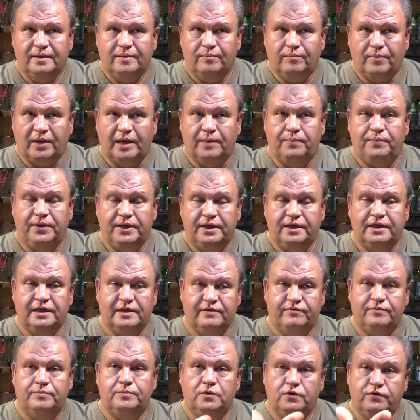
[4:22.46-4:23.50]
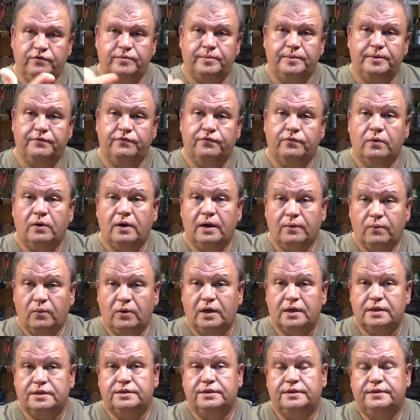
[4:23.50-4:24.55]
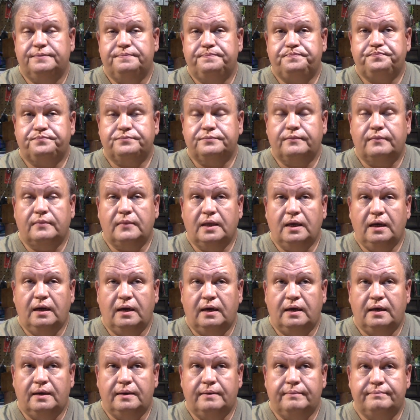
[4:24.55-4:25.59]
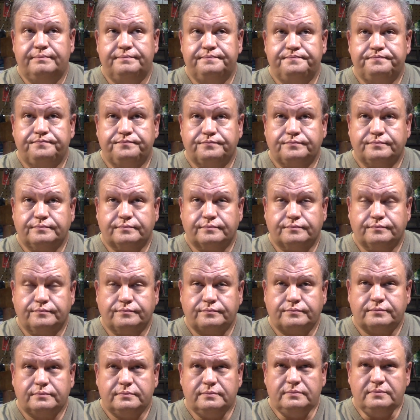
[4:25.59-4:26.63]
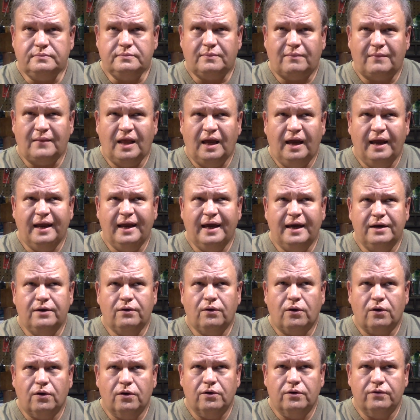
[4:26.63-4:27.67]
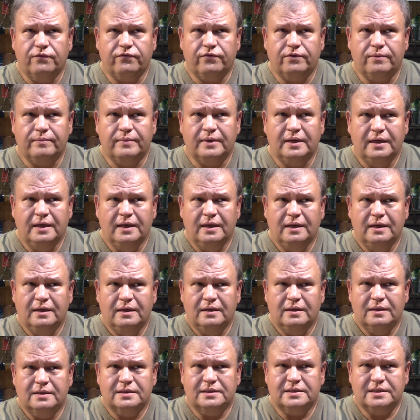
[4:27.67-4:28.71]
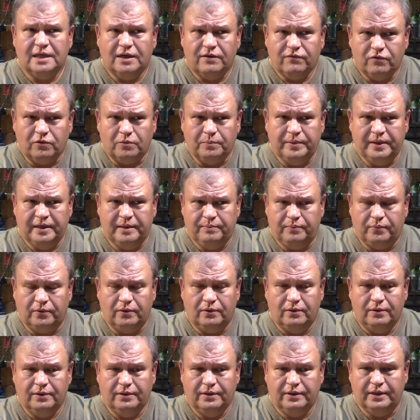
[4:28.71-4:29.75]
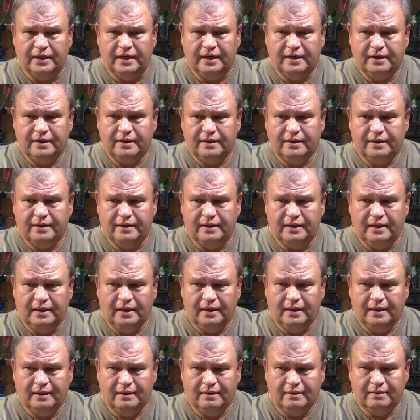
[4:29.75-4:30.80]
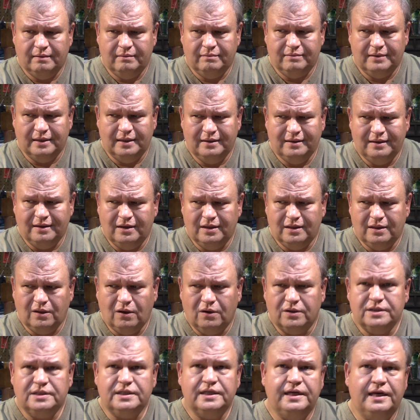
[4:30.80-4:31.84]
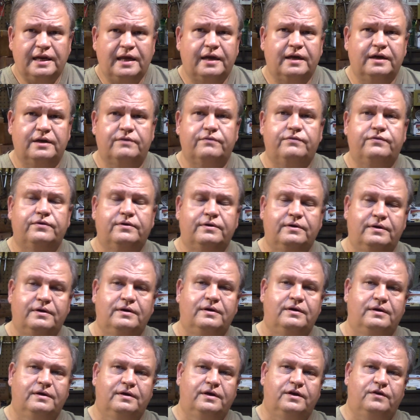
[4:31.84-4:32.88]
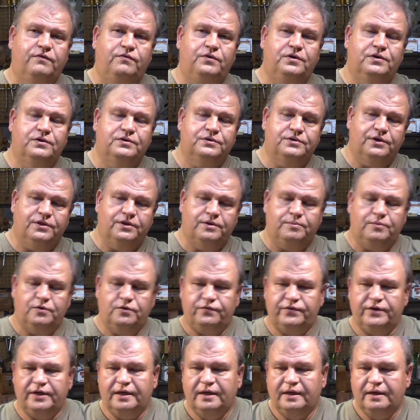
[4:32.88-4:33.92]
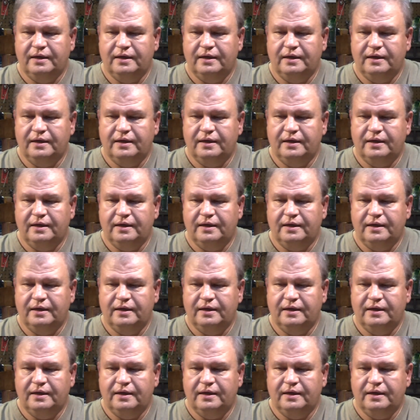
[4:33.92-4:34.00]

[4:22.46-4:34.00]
my opinion of a movie before I watch it. I had heard from several people that largely negative views on the movie.